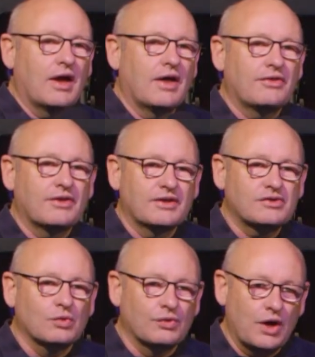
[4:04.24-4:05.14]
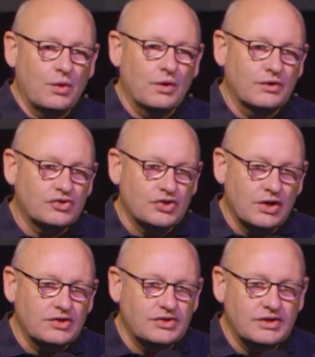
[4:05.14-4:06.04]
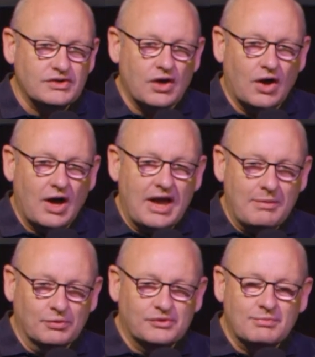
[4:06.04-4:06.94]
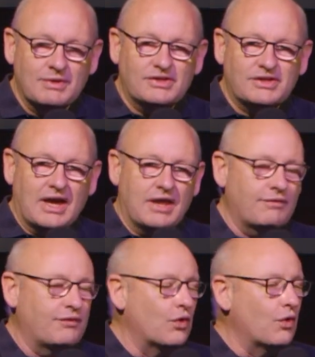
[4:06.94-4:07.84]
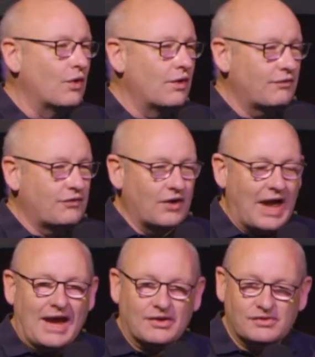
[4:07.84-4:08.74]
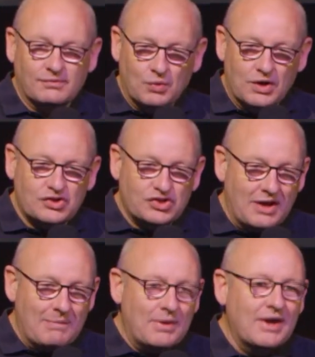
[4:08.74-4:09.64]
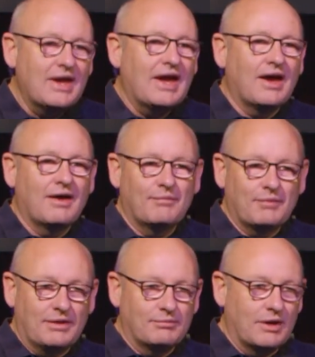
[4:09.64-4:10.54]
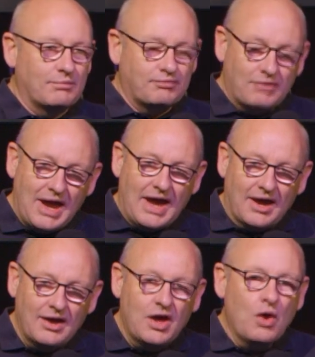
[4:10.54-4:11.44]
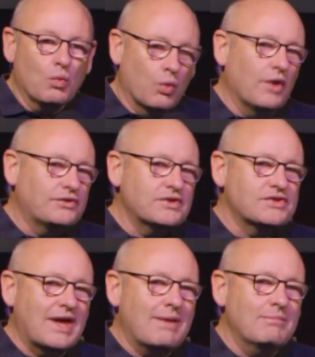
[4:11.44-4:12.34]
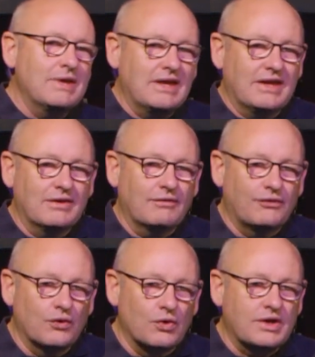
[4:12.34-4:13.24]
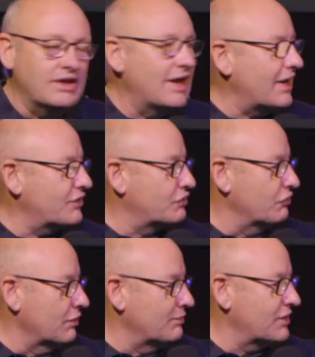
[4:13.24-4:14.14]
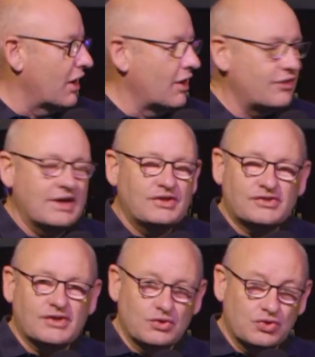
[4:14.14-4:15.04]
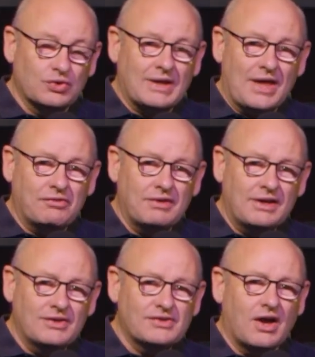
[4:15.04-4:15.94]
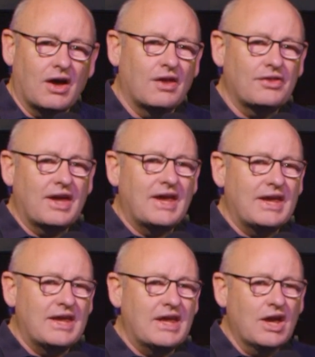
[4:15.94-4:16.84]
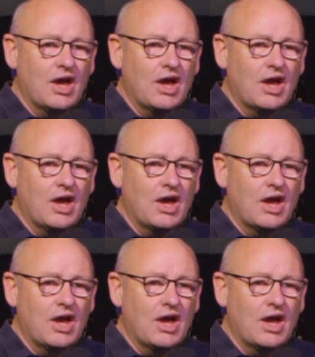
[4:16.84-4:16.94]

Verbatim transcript: uh, that although churches are able to meet together for, for acts of worship um, and, and, prayer, what does that mean for connect groups? Mm. Are they social gatherings? Are they